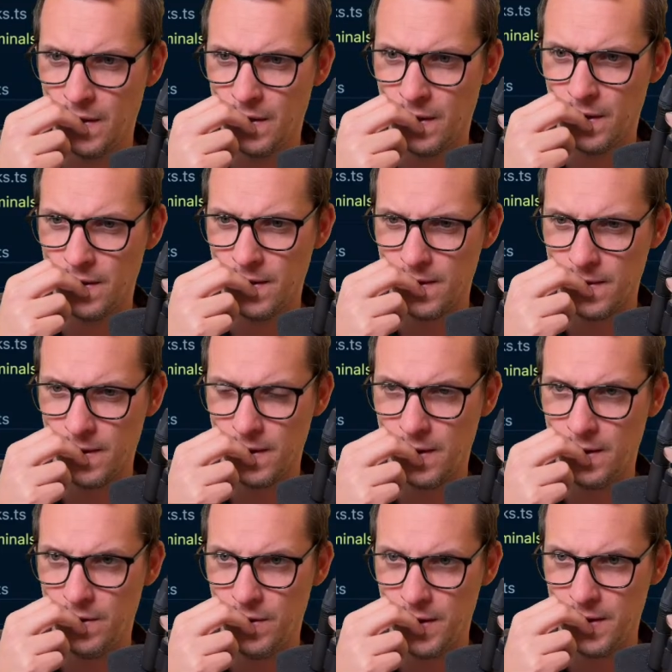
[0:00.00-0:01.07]
This is an
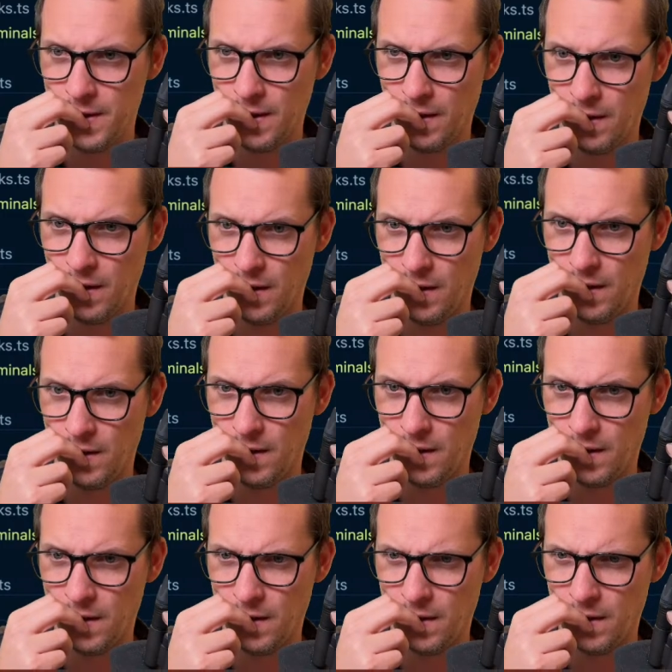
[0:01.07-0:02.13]
interesting thing.
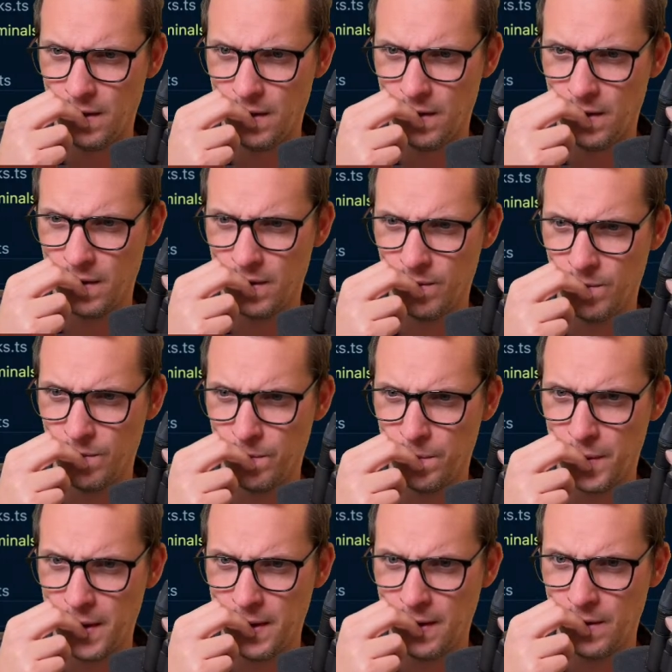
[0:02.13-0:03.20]

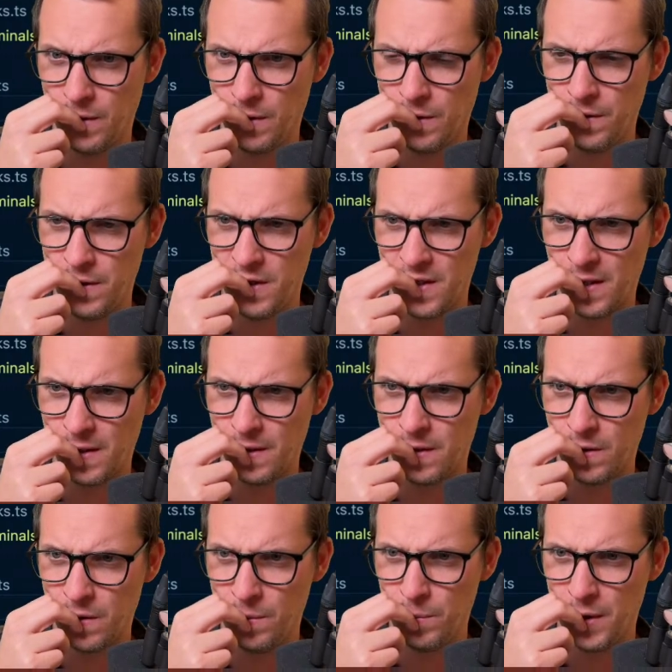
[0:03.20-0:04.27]
But then on shell
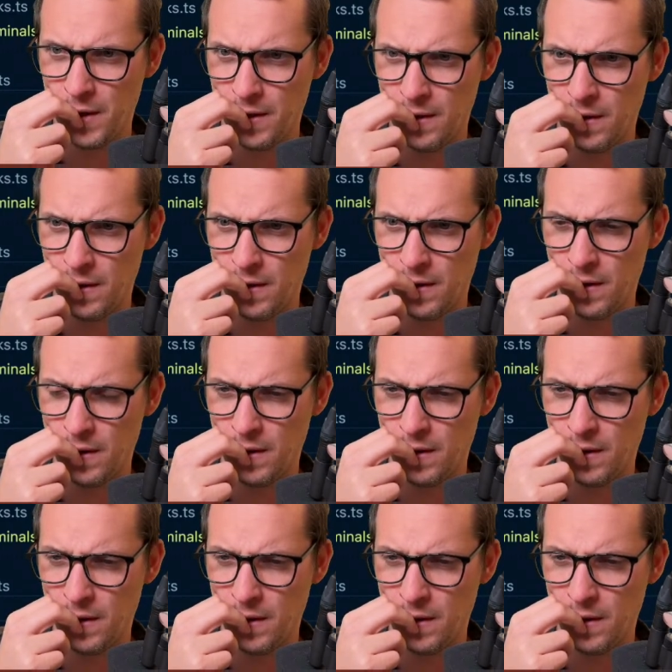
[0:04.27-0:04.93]
terminated.